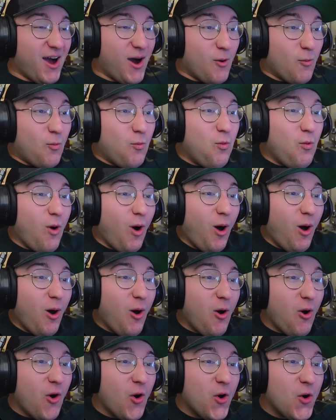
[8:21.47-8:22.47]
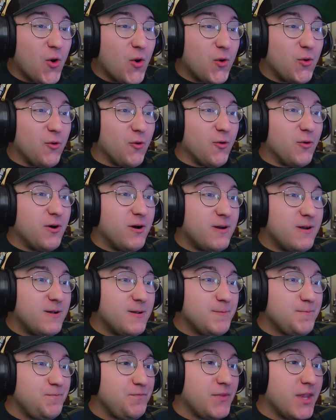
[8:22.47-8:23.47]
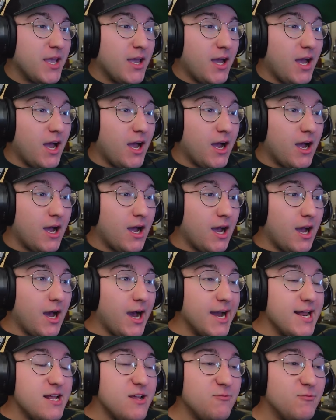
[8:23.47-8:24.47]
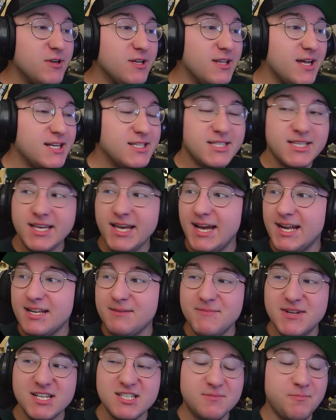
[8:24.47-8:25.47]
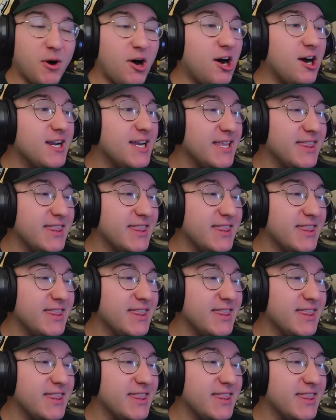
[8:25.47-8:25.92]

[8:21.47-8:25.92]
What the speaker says: Whoa! I didn't realize he had him in his pocket